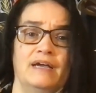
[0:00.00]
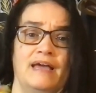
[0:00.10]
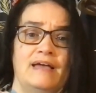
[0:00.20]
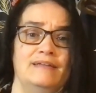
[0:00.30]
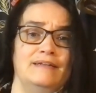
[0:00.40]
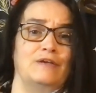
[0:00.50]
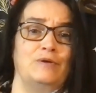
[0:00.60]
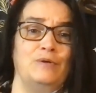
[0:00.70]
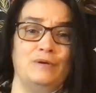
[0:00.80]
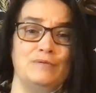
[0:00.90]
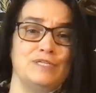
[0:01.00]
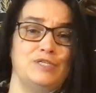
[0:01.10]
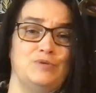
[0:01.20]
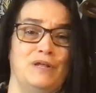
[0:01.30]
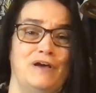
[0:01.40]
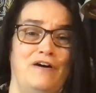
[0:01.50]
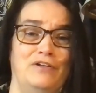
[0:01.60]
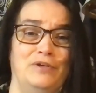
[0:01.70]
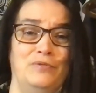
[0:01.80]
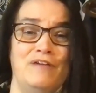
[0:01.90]
Again, kudos to Judy
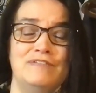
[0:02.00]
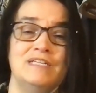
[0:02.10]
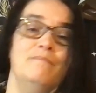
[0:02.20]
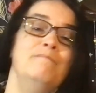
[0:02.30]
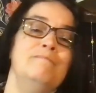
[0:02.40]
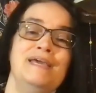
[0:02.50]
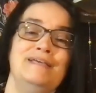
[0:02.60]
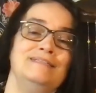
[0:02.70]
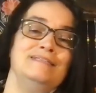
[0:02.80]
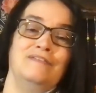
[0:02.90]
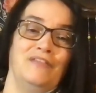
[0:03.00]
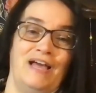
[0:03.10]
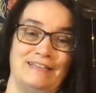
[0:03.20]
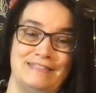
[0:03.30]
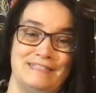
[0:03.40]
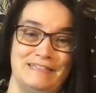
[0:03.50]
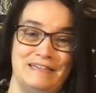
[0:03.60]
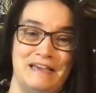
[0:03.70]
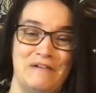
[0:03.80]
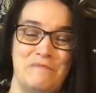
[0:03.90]
Hall. You left an amazing
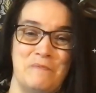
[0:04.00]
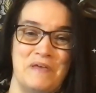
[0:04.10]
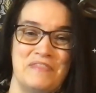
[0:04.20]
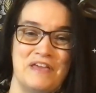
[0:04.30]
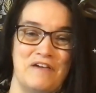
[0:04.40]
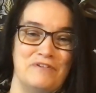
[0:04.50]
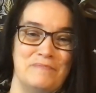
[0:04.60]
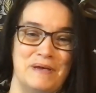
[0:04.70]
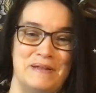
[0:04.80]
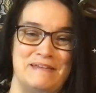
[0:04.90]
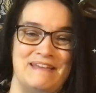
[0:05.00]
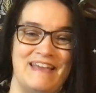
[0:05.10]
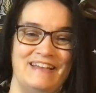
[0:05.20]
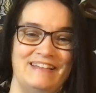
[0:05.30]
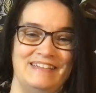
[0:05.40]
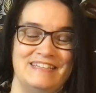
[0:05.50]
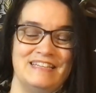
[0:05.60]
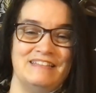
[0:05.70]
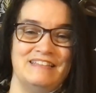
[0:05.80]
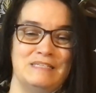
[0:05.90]
legacy with everybody and
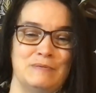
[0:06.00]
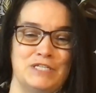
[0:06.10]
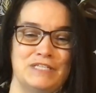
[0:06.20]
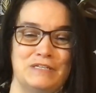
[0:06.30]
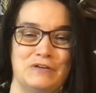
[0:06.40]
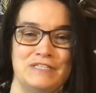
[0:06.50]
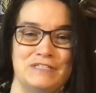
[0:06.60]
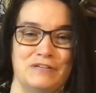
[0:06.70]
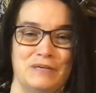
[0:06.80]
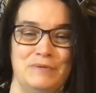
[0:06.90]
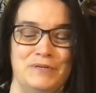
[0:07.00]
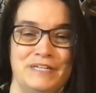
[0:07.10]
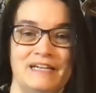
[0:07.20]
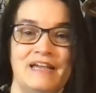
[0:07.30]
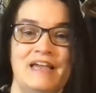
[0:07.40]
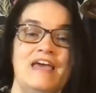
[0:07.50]
especially the crystal community.